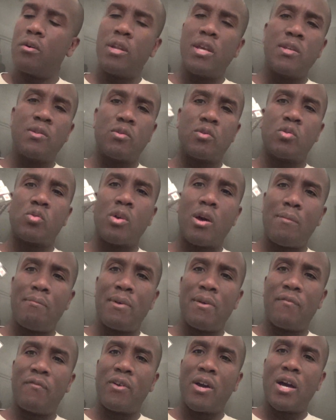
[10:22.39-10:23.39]
these are swap
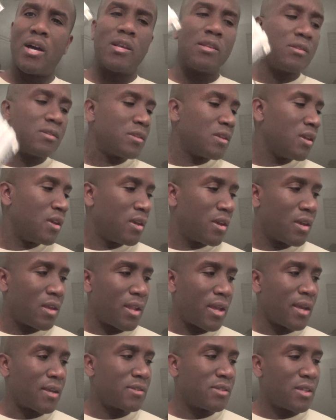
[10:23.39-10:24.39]
meet finds. And
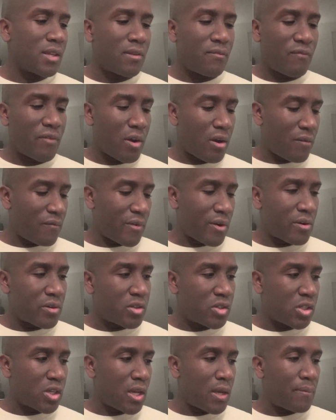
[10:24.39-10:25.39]
like I said, very, very
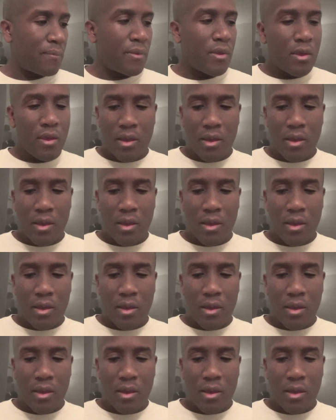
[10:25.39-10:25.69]
cheap.